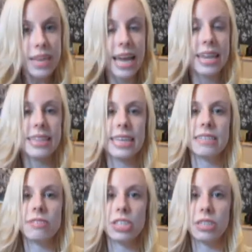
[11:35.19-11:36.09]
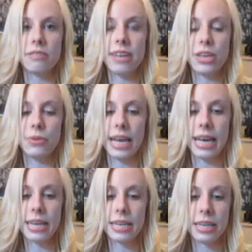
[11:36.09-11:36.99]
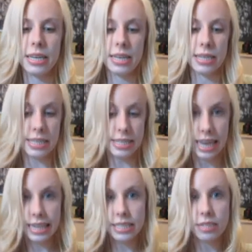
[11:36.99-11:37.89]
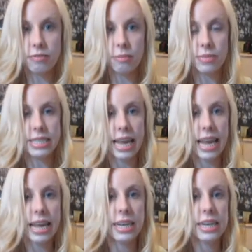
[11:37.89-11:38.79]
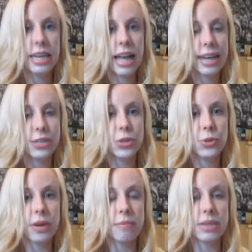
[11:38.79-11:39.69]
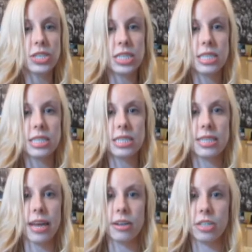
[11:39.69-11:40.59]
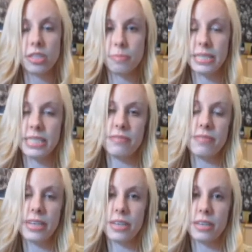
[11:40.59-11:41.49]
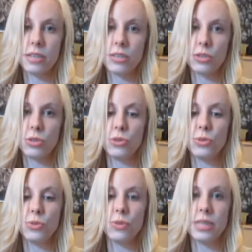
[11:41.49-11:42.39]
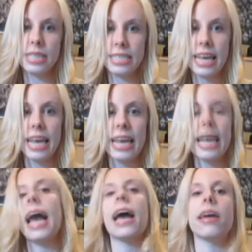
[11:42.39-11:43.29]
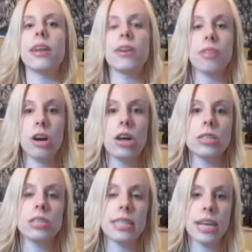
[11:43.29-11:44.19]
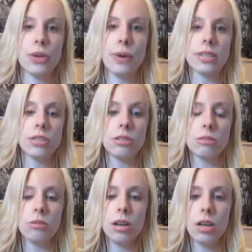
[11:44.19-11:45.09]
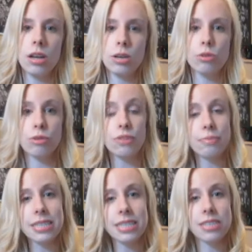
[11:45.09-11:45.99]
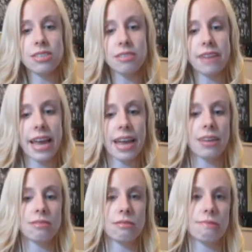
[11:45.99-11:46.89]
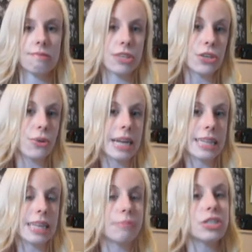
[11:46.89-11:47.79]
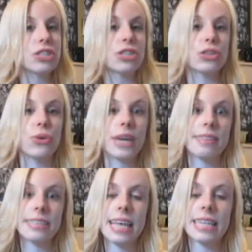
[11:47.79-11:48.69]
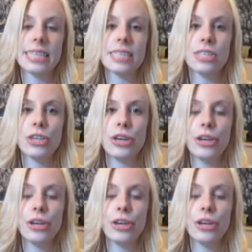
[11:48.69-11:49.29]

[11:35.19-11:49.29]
and at the end of the survey you get the set list from the day and 2 images that are specific to the day and the concert that you went to. So if you miss the survey, you don't get the images and you don't get the set list.